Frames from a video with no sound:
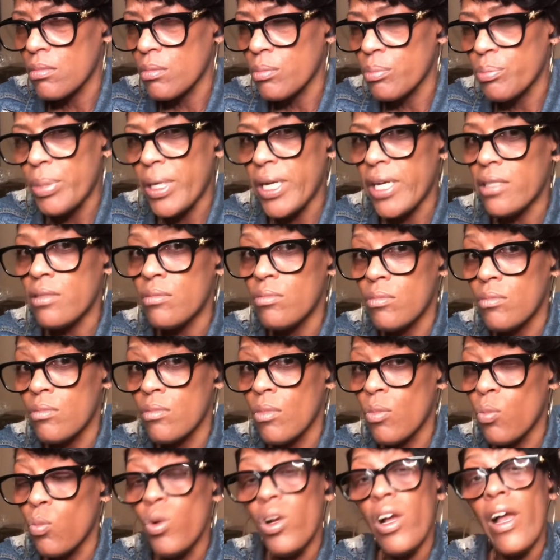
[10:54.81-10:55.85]
but
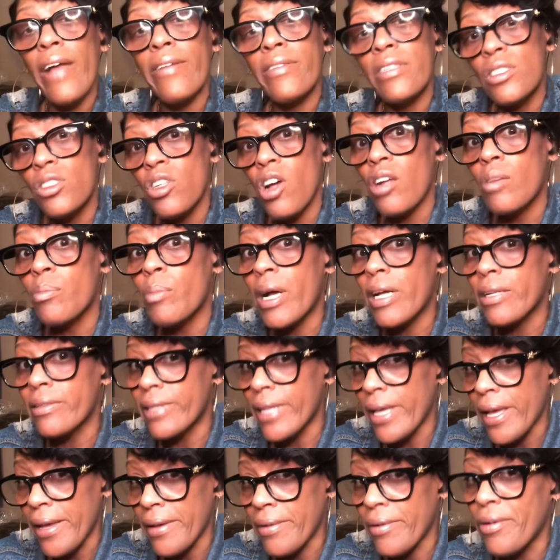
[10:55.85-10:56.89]
we'll have to talk about
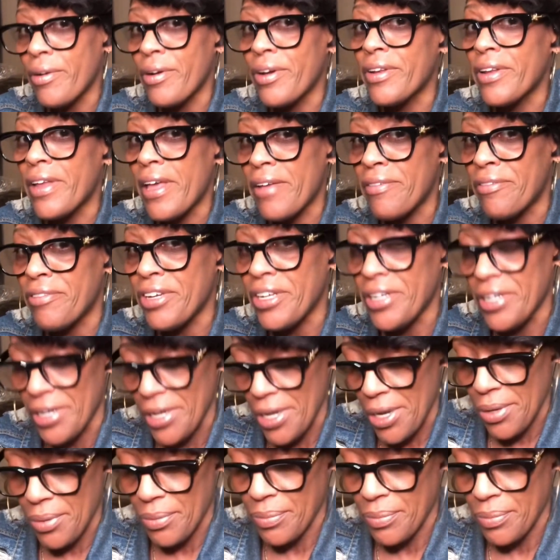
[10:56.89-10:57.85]
that on that video.